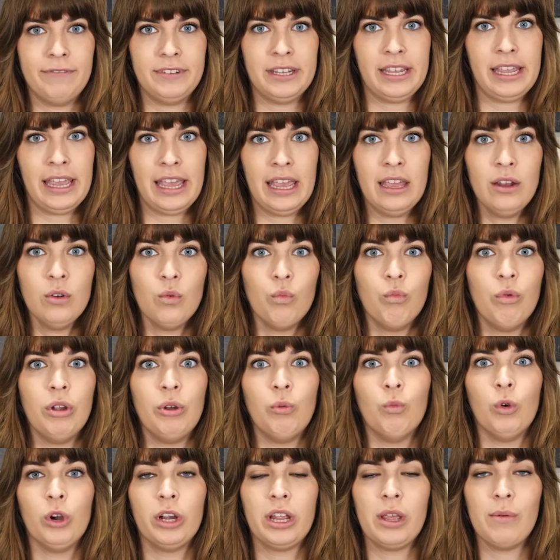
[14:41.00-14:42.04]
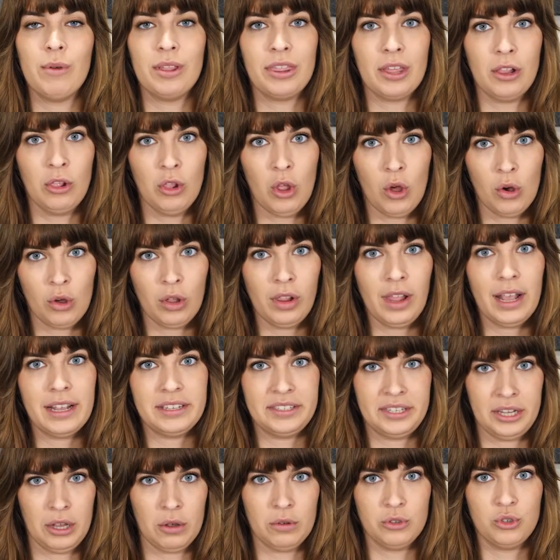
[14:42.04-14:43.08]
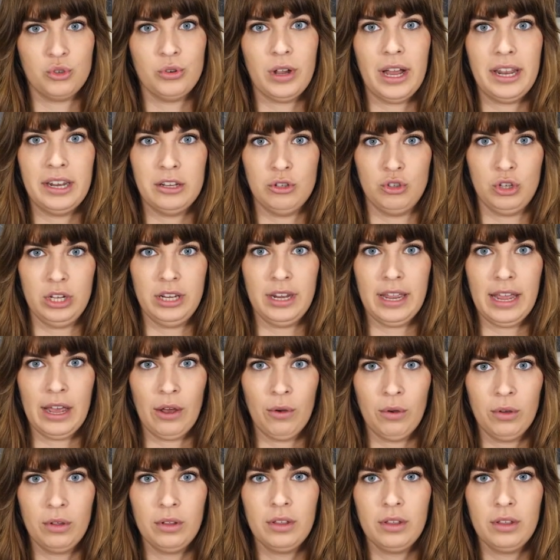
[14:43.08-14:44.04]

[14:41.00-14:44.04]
to hit when working with a local SEO strategy now.